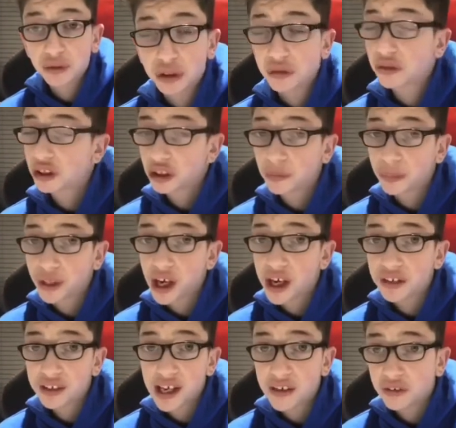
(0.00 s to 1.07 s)
could be going
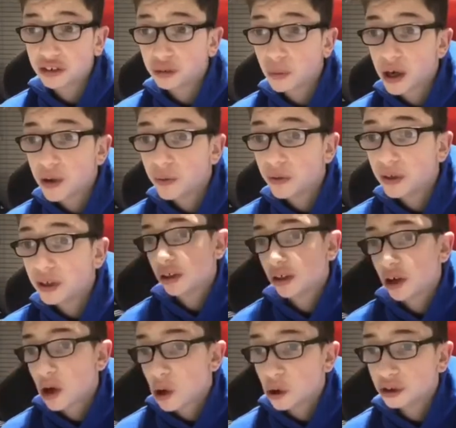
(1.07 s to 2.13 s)
down as well.
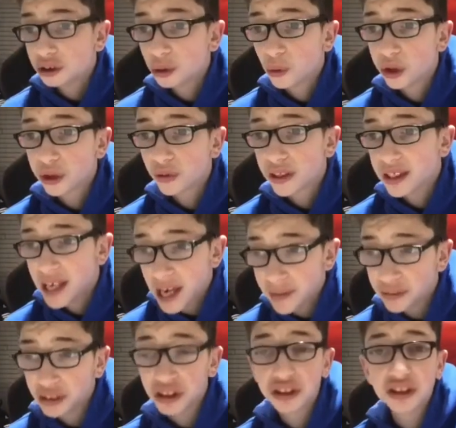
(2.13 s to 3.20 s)
Arsenal 3,
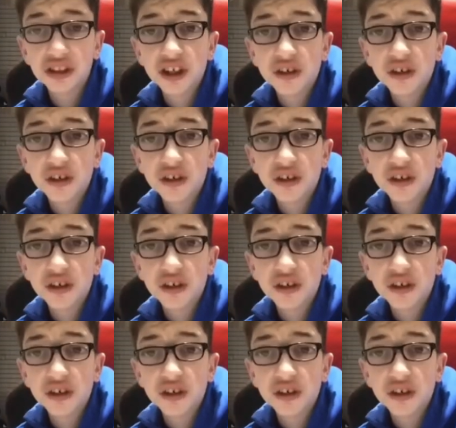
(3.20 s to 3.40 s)
Everton 2.